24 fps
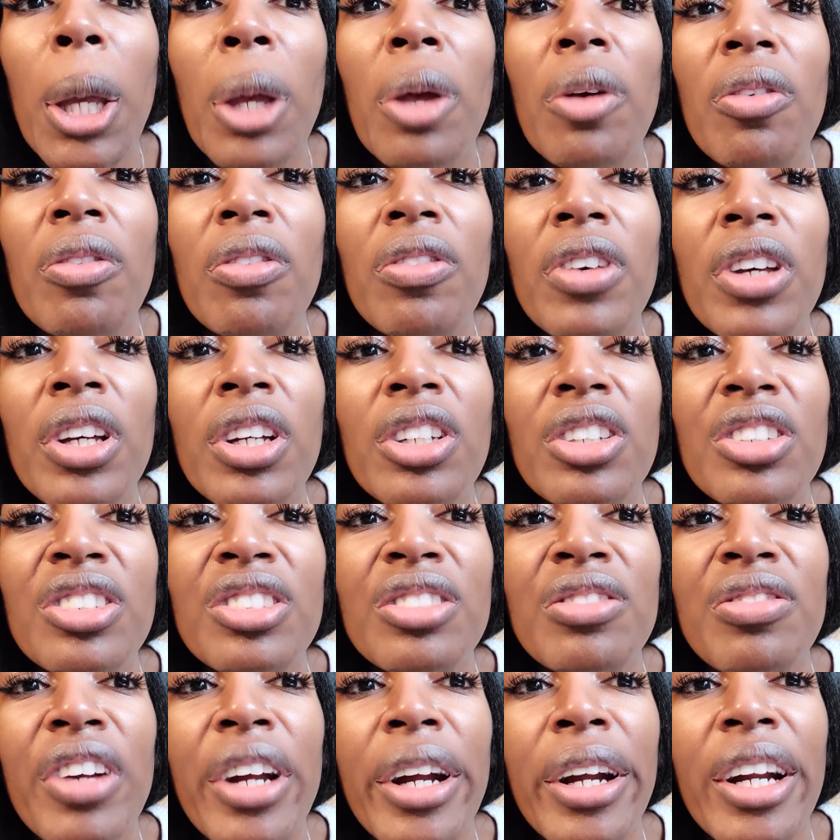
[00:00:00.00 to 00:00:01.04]
It
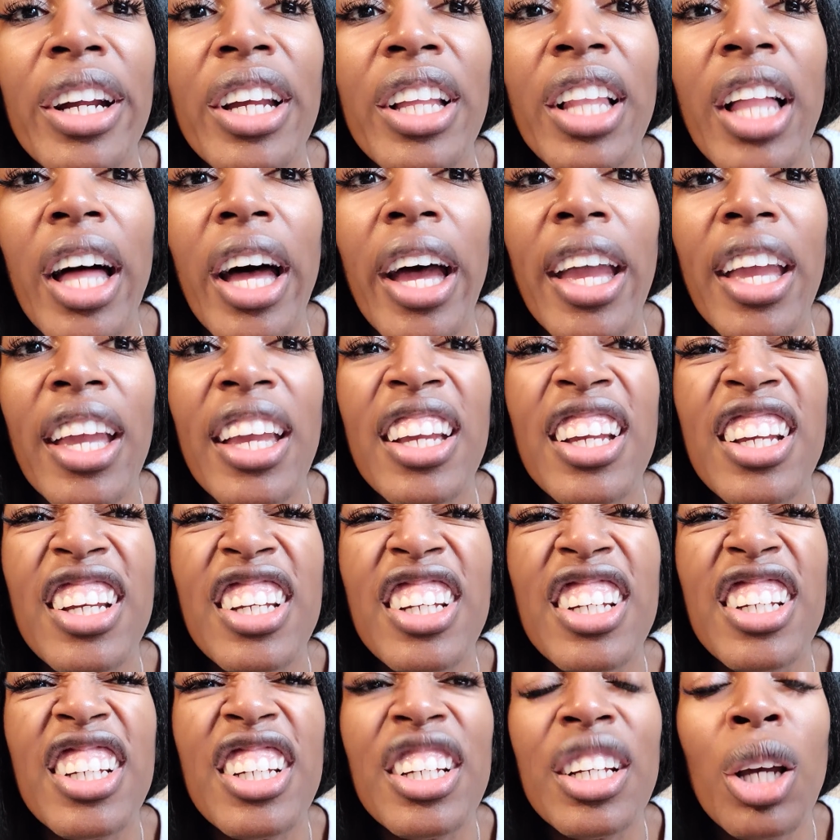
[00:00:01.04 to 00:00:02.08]
feels very
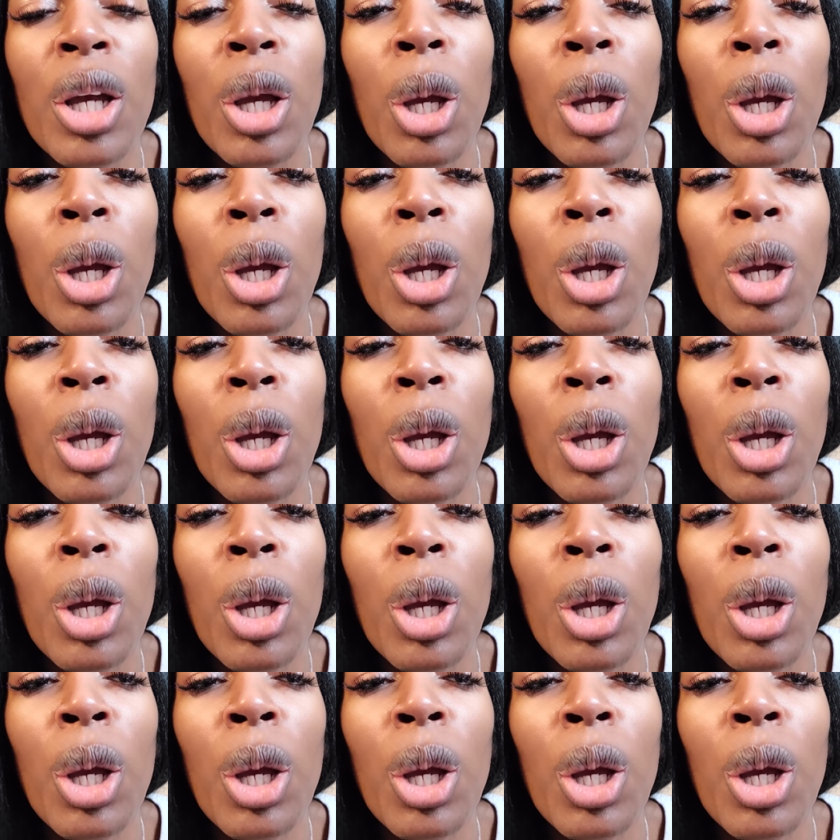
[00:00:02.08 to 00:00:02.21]
like,